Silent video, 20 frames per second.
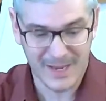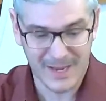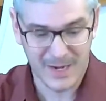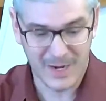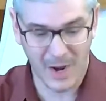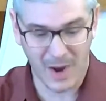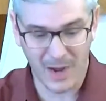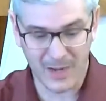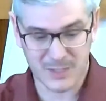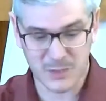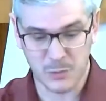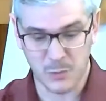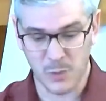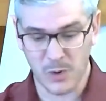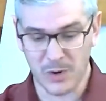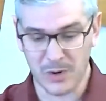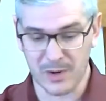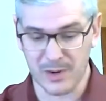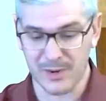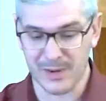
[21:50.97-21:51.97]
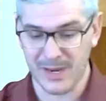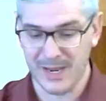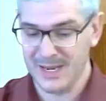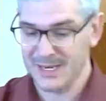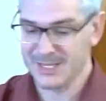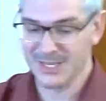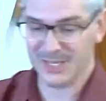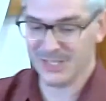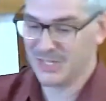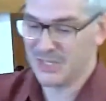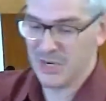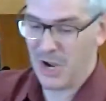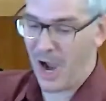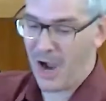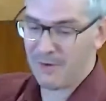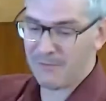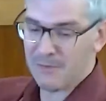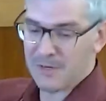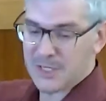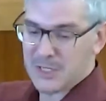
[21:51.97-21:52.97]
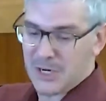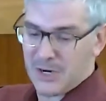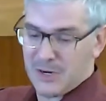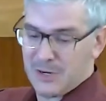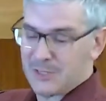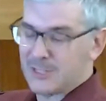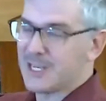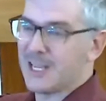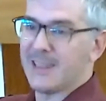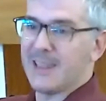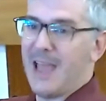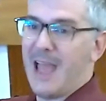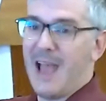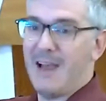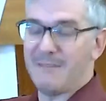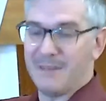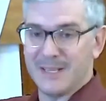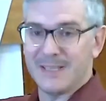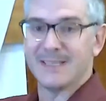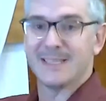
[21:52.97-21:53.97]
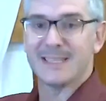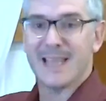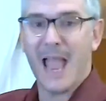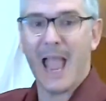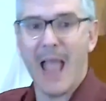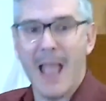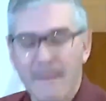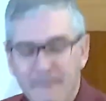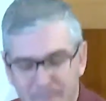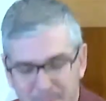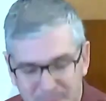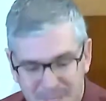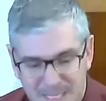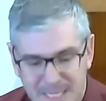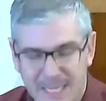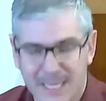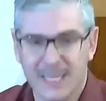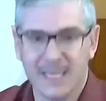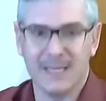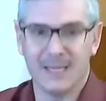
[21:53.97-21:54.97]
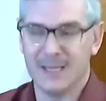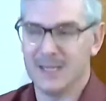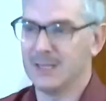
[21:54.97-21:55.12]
God's word does not return to the heavens empty,